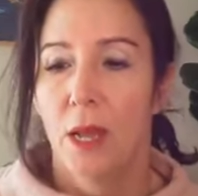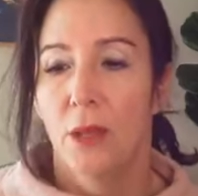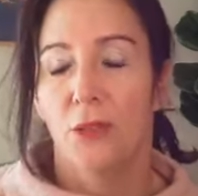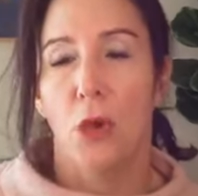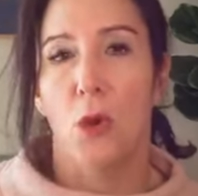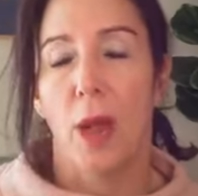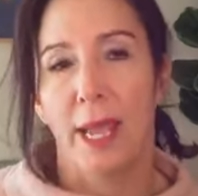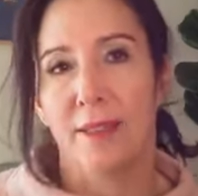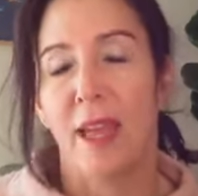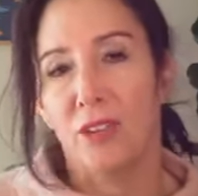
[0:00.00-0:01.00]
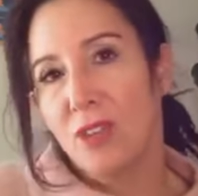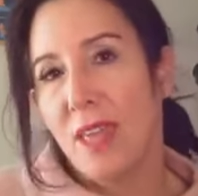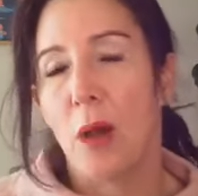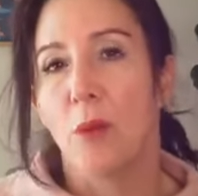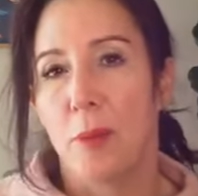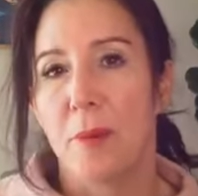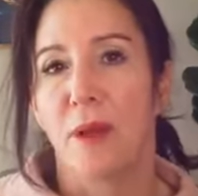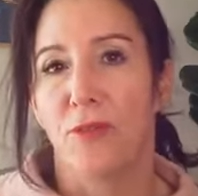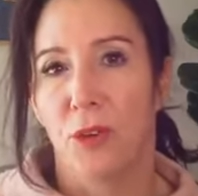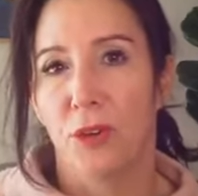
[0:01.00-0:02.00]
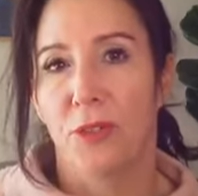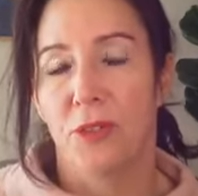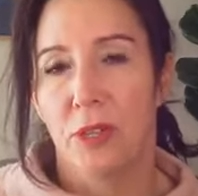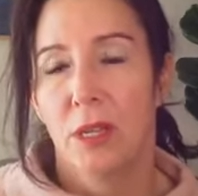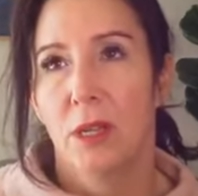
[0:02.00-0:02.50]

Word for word: So, I guess actually that would be my first,